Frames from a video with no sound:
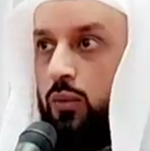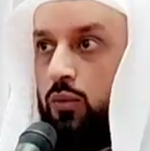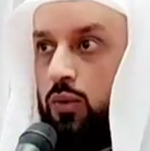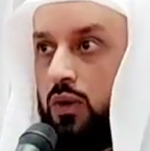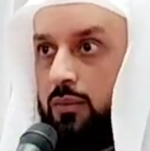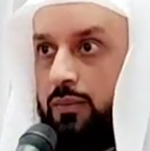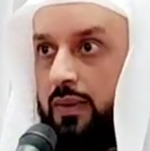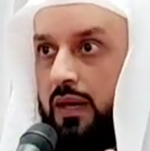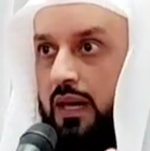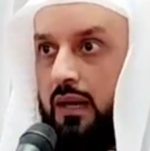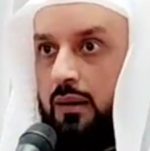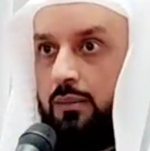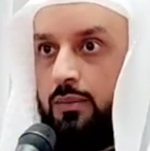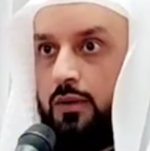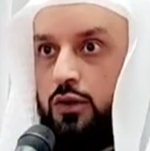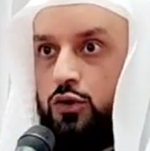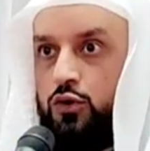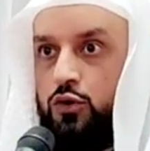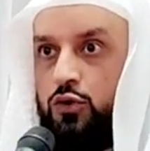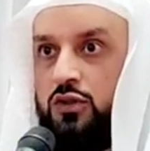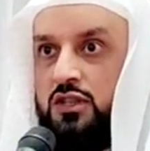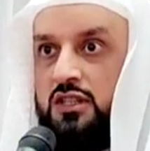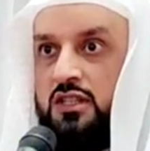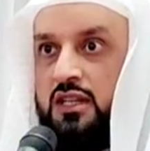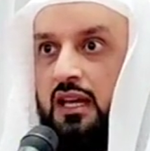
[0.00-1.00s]
will be able
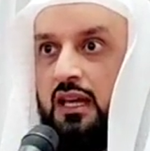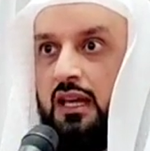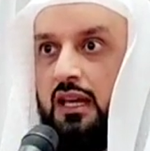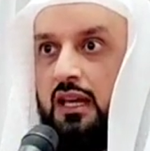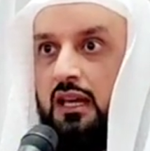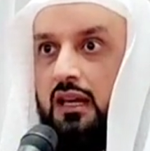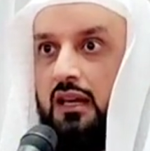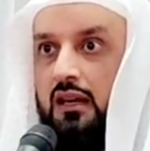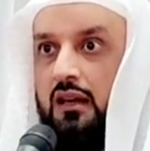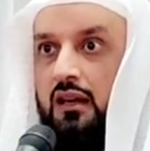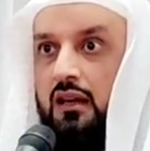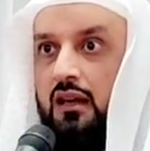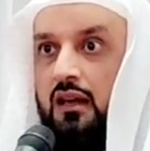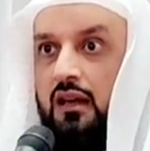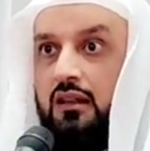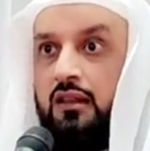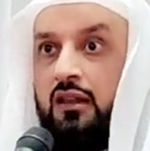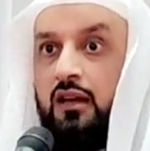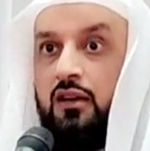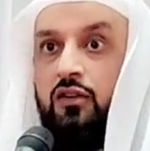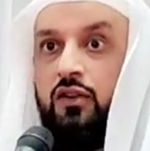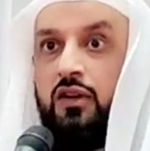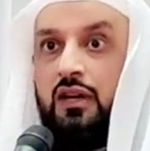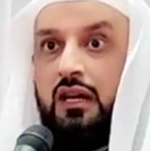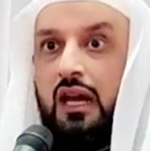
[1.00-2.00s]
to see
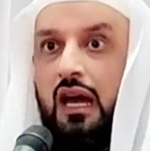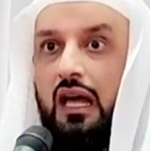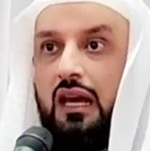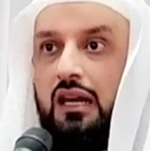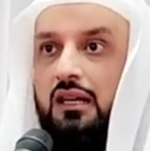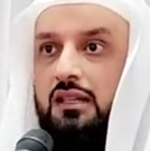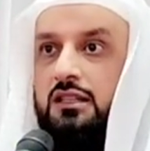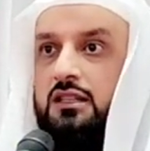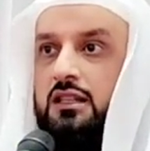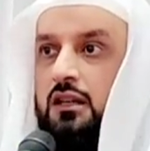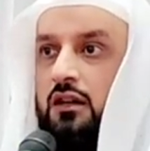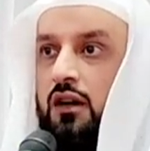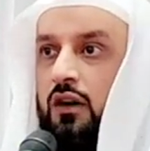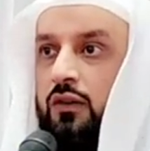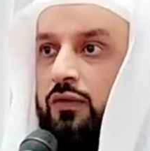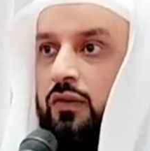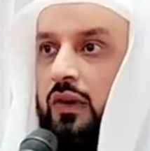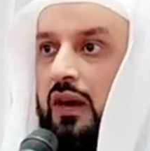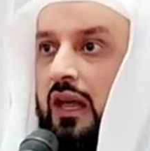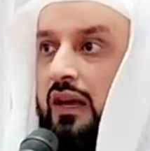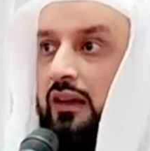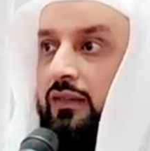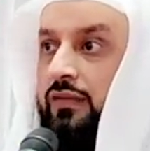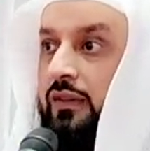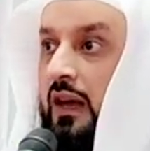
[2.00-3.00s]
the reality of
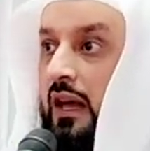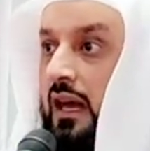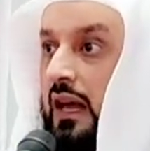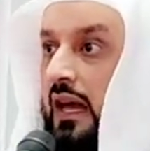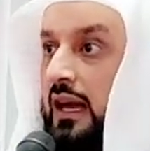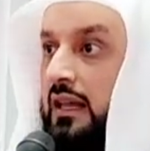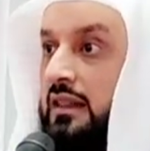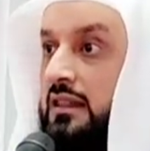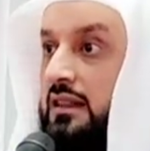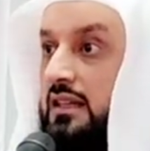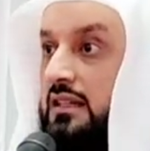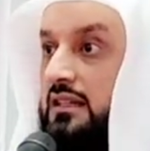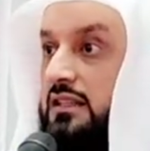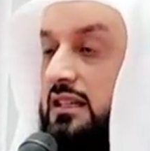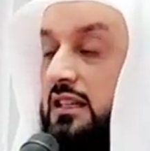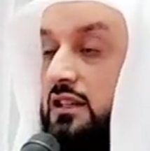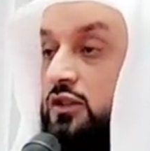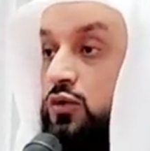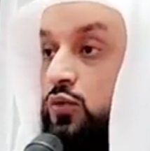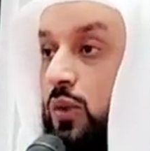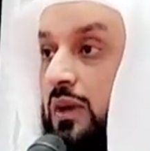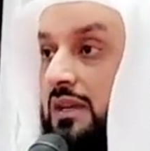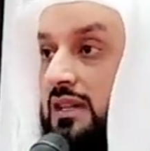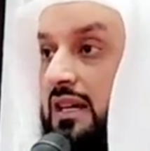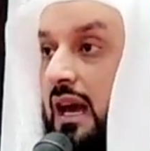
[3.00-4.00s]
life. And this
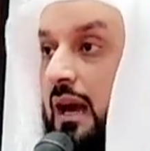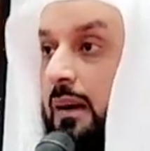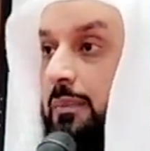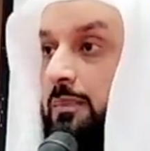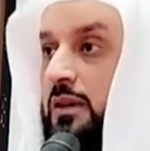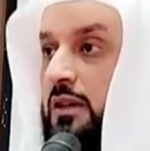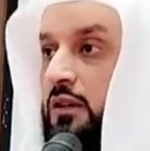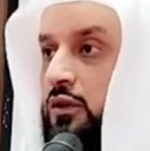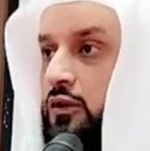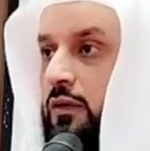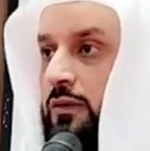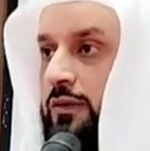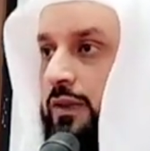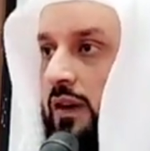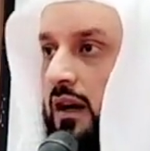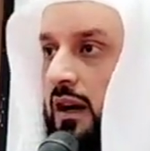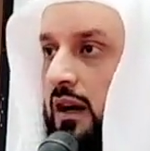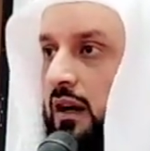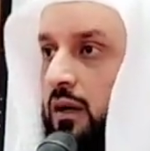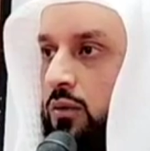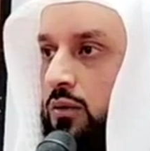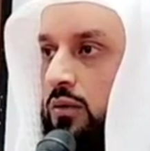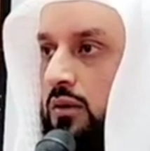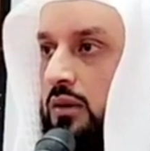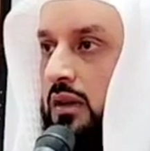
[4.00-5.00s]
is what happened to
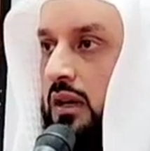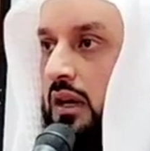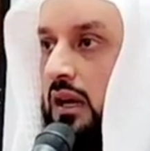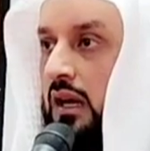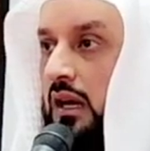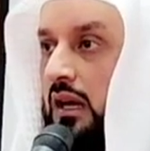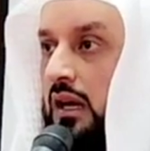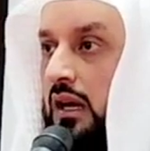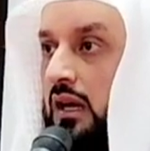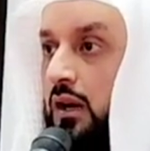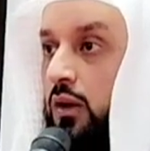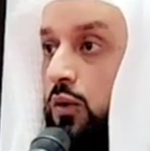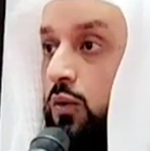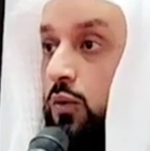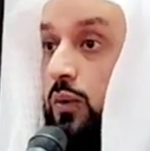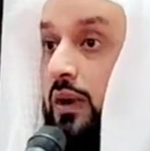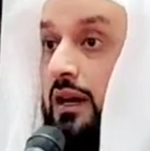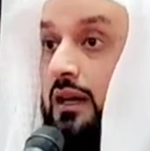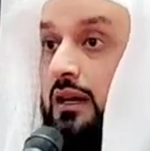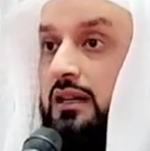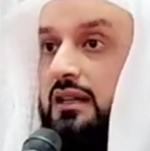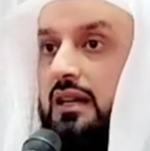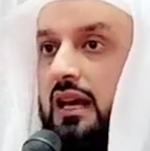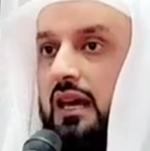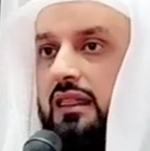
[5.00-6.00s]
Fir'aun.
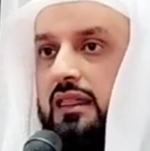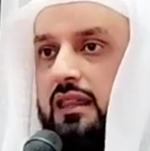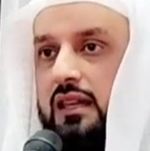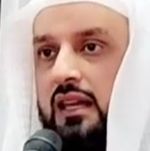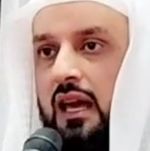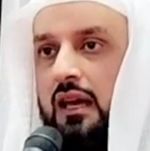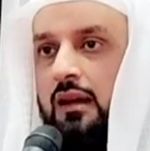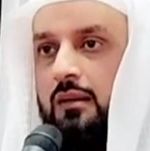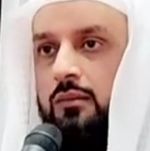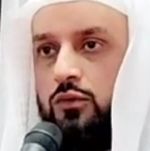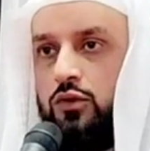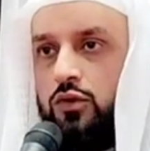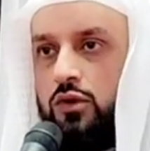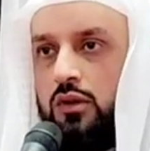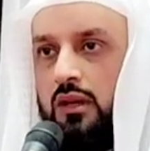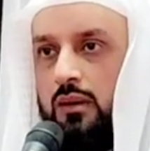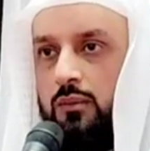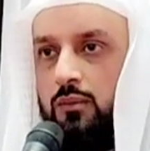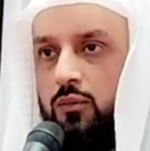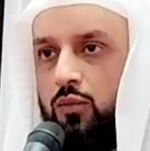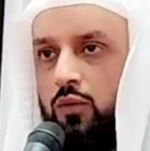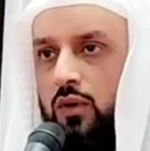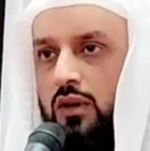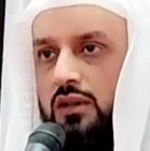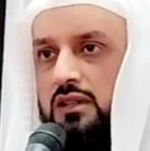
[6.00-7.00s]
When death came to
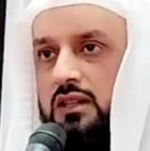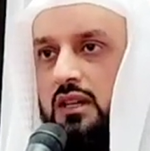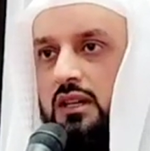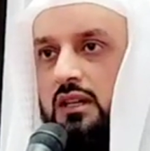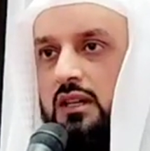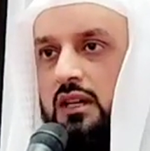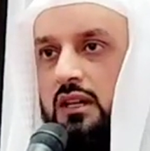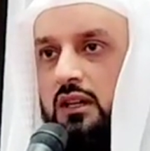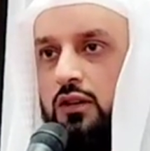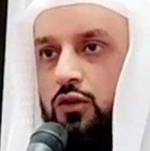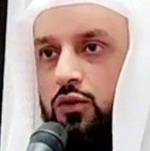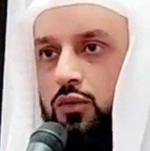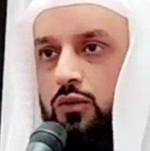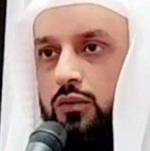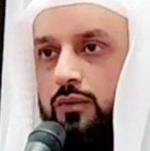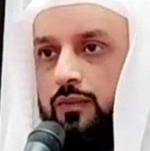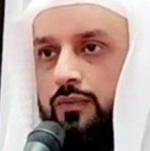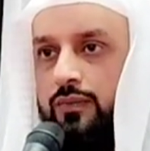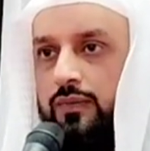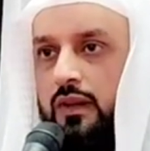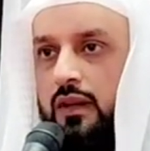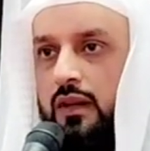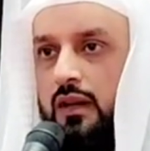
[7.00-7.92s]
him, what did he do?